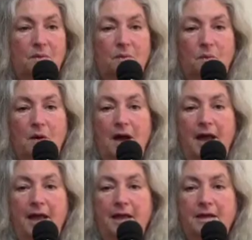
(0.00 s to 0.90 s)

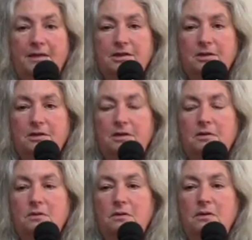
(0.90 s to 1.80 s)
why should
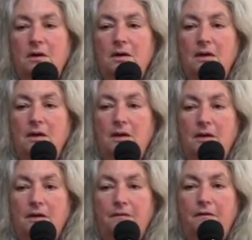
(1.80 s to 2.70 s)
you
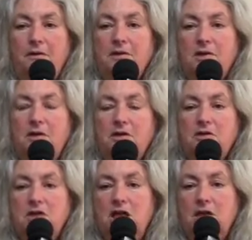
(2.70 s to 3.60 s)
focus all
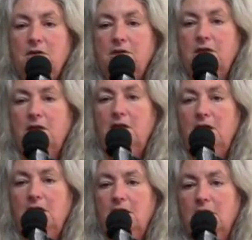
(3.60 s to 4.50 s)
your
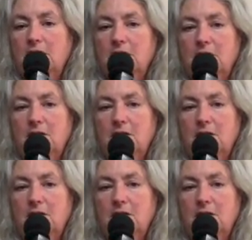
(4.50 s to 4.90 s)
energy and